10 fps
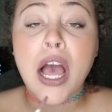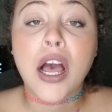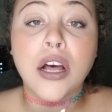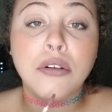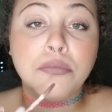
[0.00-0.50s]

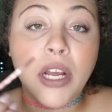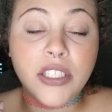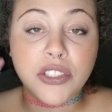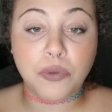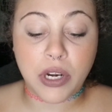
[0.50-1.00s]
Um, I
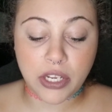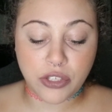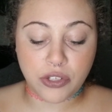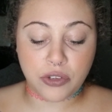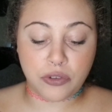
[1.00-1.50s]
just
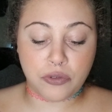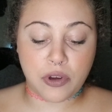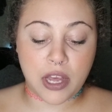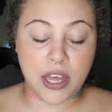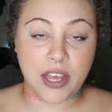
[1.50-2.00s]
wanted to
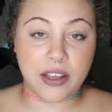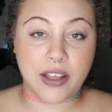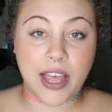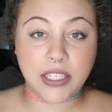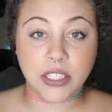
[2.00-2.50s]

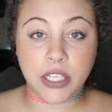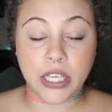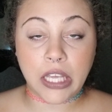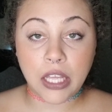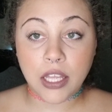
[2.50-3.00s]
uh,
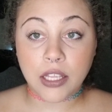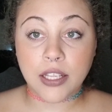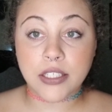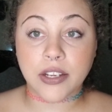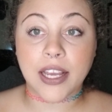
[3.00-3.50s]
actually
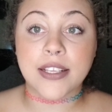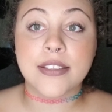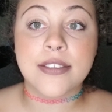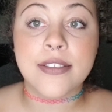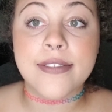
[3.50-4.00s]
let you
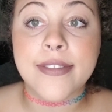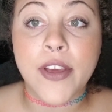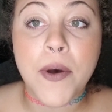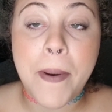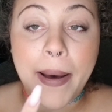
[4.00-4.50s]
guys
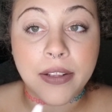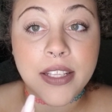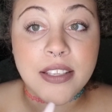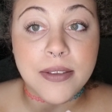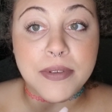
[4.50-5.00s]
know about
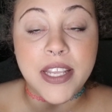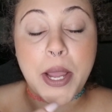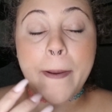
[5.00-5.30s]
this lipstick.